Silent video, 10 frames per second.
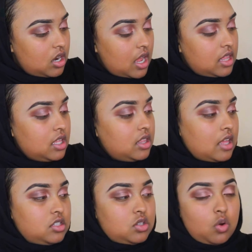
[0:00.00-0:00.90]
I think
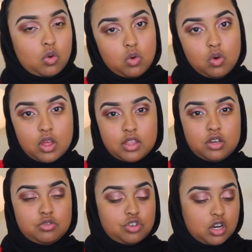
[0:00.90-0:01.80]
that's so cool. And then
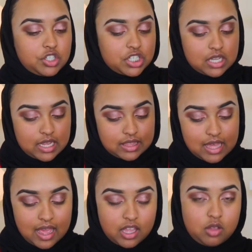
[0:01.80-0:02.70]
you charge it like
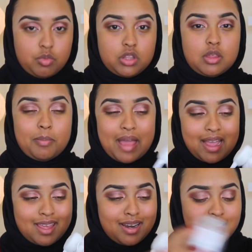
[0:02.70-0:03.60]
that, and you put the
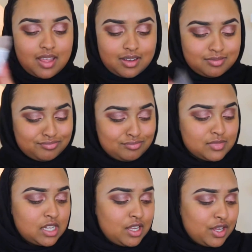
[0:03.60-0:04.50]
back in it, and
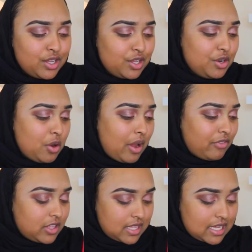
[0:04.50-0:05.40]
you know,
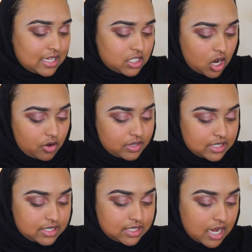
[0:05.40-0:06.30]
everything is
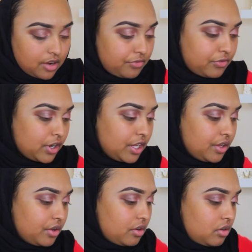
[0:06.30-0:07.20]
already done for you.
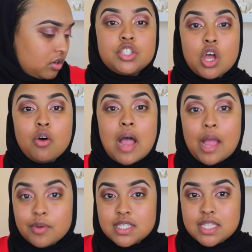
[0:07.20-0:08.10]
So
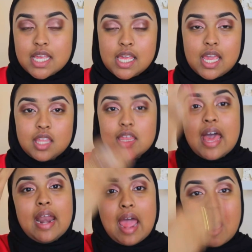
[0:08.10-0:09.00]
I was thinking
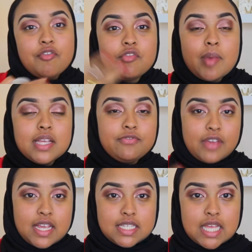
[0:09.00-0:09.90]
that half of my
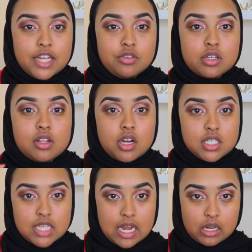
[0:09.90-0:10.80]
face I do the
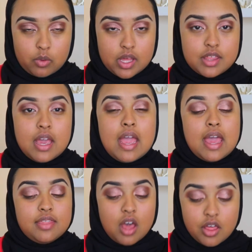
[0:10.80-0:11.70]
Clarisonic with,
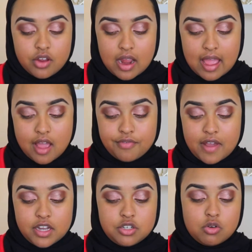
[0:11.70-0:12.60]
and the other half
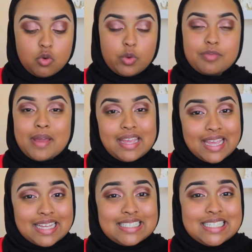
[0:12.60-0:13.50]
I do it with my
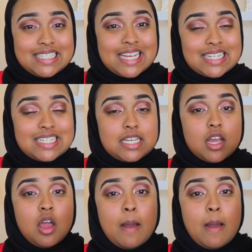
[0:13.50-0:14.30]
handy dandy